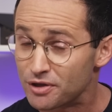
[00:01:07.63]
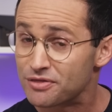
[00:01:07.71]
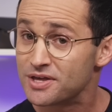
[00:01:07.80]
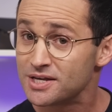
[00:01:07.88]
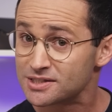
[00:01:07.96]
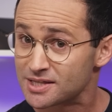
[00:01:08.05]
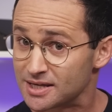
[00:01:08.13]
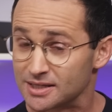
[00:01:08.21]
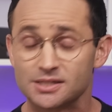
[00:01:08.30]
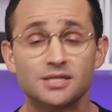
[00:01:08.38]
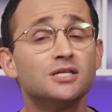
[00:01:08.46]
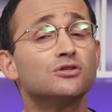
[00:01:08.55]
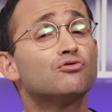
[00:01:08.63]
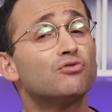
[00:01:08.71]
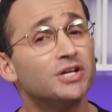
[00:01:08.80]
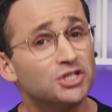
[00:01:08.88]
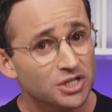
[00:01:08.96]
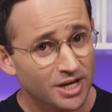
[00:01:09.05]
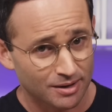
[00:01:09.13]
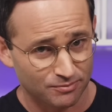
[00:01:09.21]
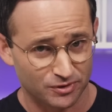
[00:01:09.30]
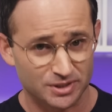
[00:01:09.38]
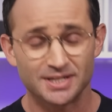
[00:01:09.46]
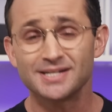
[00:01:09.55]
that these things, these creature
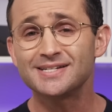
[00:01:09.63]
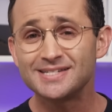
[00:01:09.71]
comforts, are